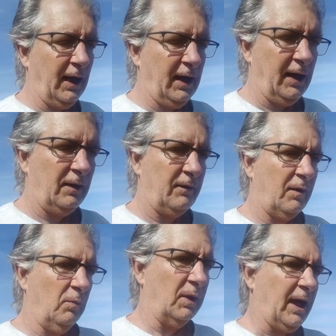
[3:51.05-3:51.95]
And
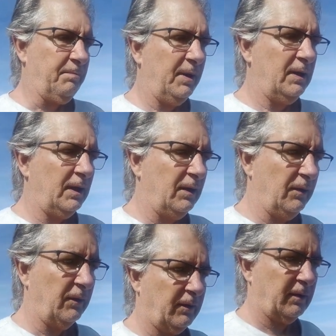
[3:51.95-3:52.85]
so what happened
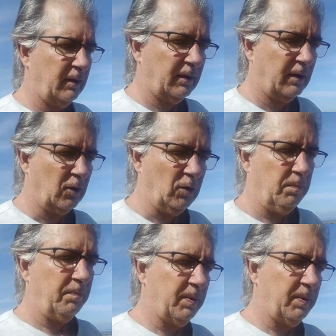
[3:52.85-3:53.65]
is the group,